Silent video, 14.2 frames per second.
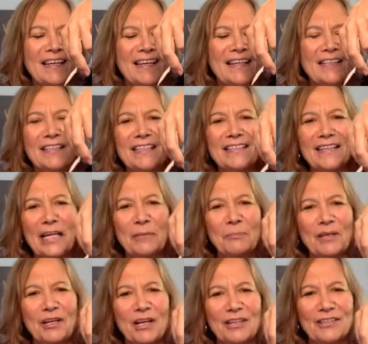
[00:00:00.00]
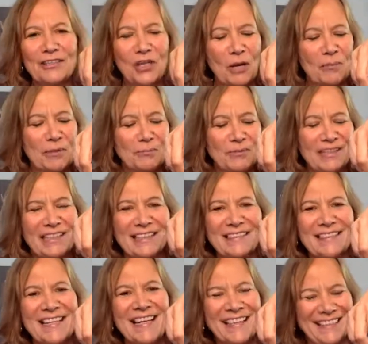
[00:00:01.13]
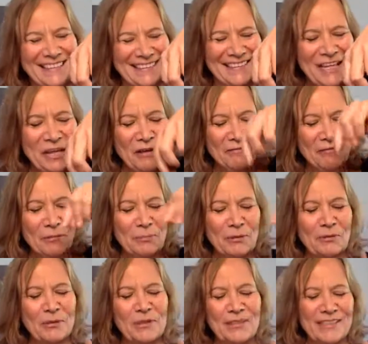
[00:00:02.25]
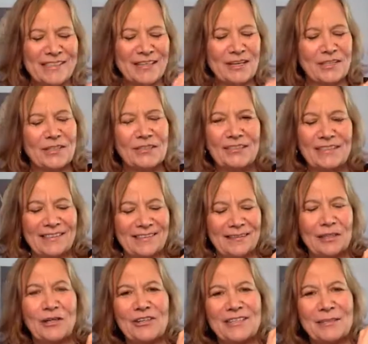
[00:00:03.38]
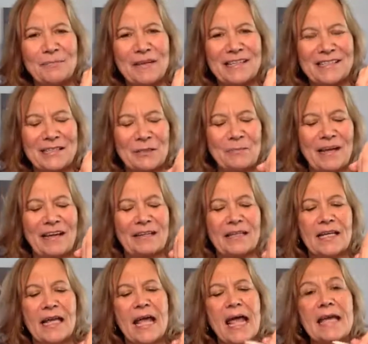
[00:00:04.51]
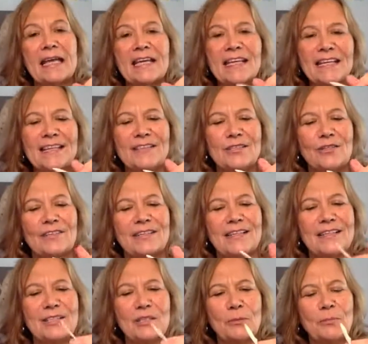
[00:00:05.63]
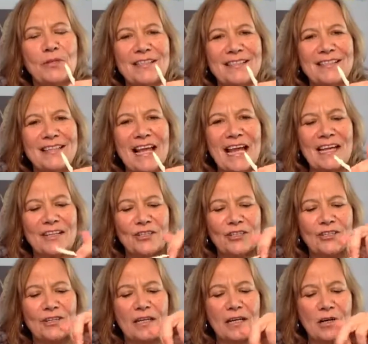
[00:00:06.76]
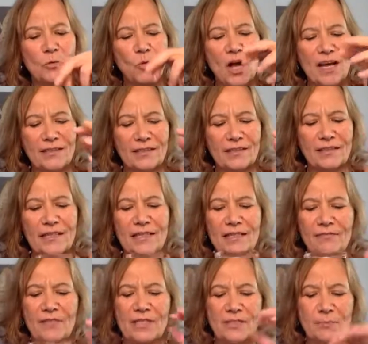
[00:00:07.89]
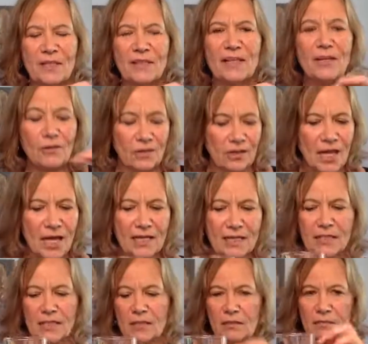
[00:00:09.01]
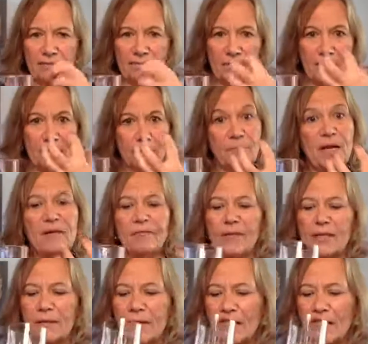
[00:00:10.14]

He doesn't like being called a shaman, but he is from Peru. He's also a Lakota medicine man. He told us to put sage in our water, and if it's been there a lot, it'll get puffy.